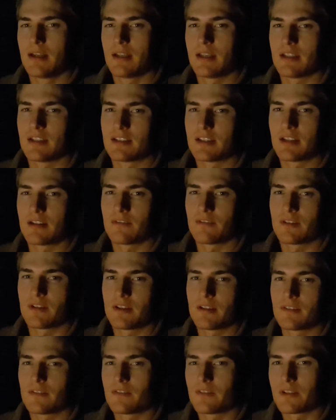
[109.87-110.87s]
instead of an
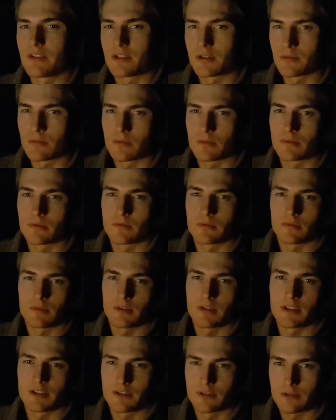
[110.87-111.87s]
individual
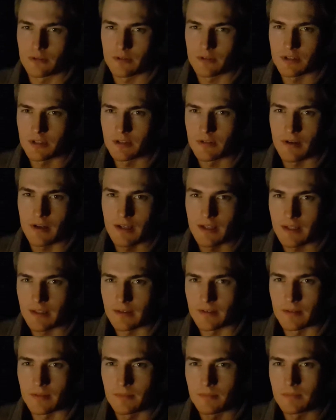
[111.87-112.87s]
instructor
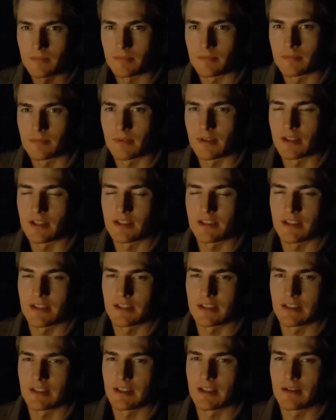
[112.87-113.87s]
grading them and
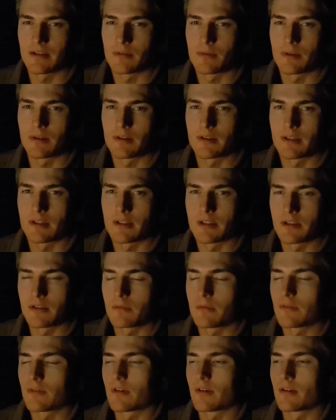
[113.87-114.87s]
assessing how well they
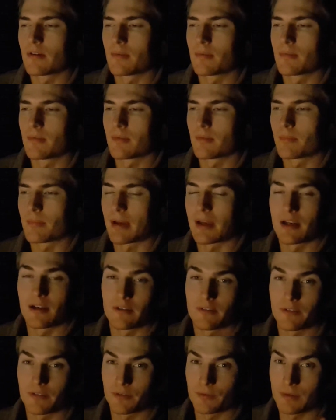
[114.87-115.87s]
do, we've got a panel
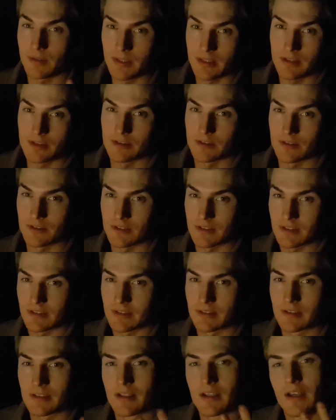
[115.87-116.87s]
of 3
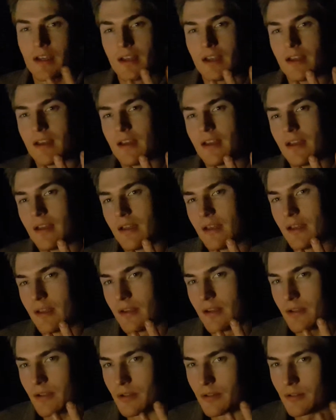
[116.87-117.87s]
judges
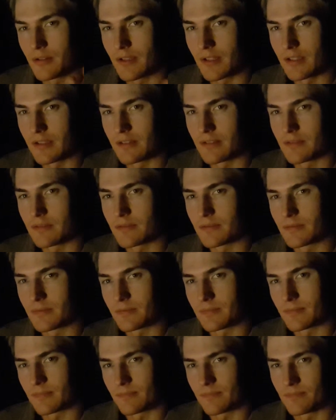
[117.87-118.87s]
who kind of
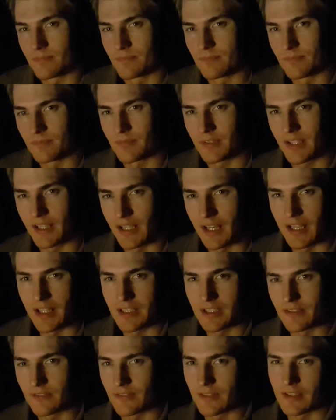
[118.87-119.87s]

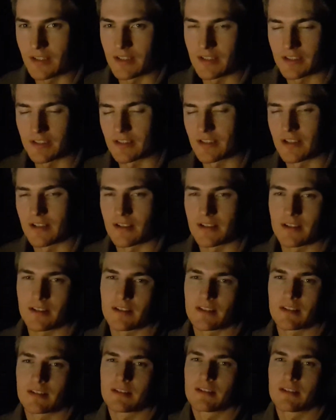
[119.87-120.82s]
collectively decide